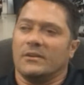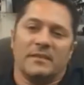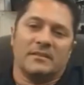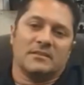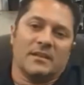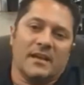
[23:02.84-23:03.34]
me.
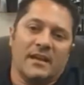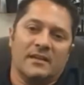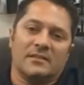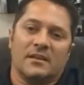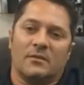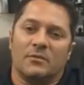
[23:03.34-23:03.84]
He said, hey,
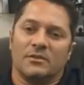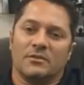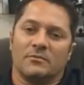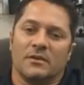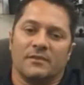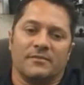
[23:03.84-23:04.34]
I want
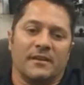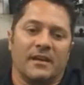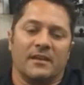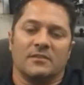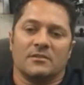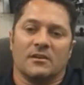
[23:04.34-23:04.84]
you to run
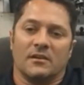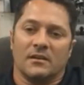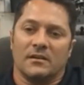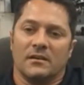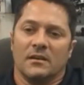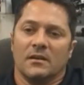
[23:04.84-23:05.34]
Finetti's
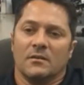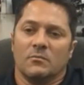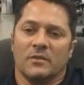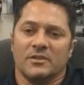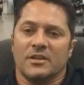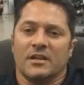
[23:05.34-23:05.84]
car at
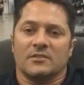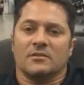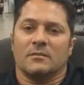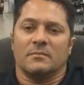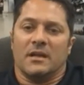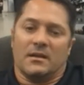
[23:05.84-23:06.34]

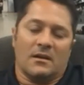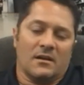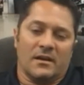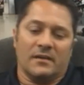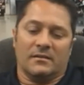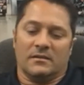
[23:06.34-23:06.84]
Winchester. I'm like, all
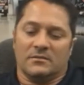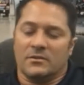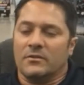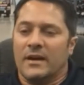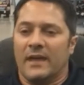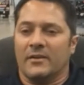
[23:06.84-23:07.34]
right.
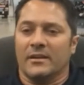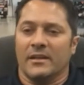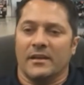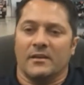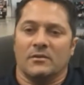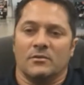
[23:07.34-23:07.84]
So Howie
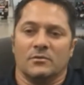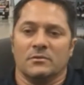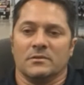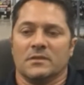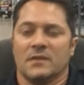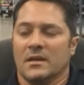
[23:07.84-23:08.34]

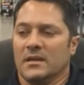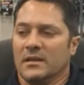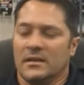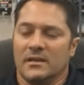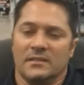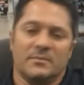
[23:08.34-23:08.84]
Leto,
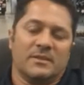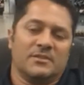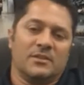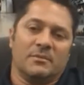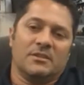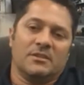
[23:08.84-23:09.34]
he's been
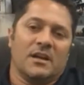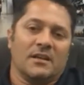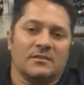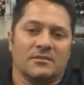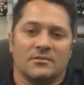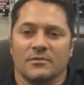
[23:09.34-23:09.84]
Jimmy
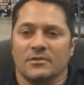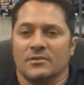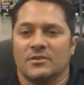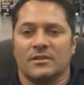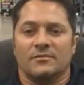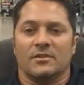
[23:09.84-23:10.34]
Johnson's crew
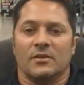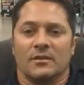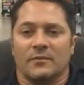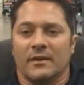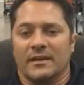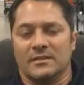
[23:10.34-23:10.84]
chief, Tony
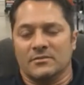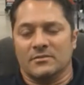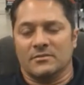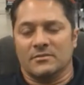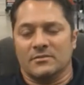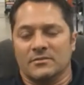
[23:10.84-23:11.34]
Raines, he was
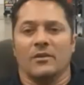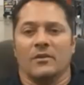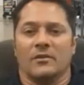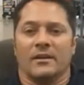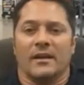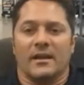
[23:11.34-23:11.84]
well
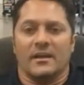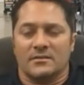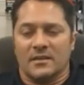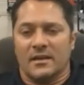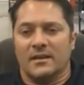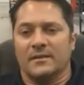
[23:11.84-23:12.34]
known in
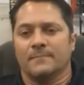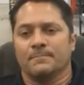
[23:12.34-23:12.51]
ASA.